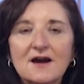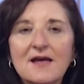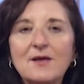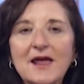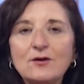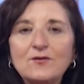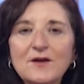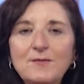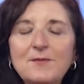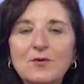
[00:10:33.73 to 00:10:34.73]
uh, and i don't
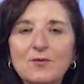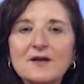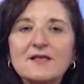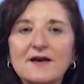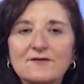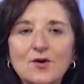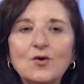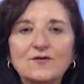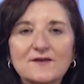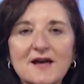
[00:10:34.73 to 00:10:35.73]
think people realize the
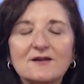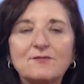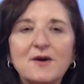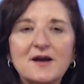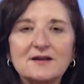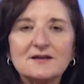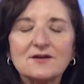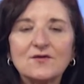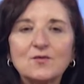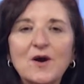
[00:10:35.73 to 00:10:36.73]
whole science behind
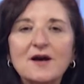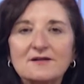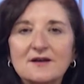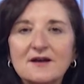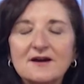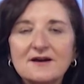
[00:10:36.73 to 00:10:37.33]
it as well no.